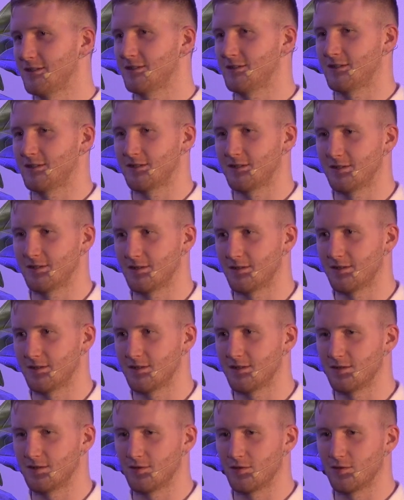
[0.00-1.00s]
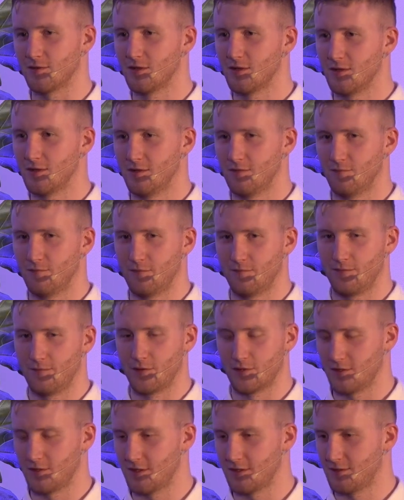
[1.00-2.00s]
and
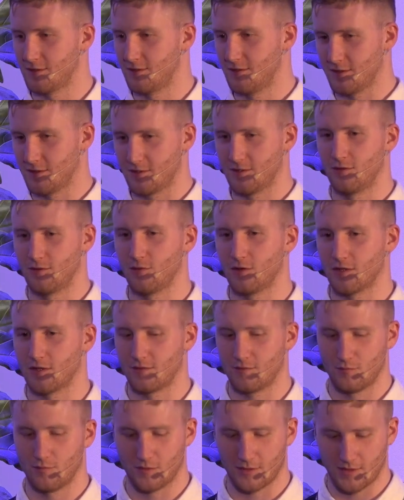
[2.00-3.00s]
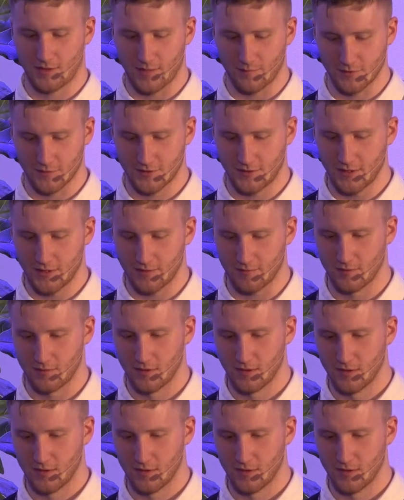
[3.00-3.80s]
first let's just look at what happens there.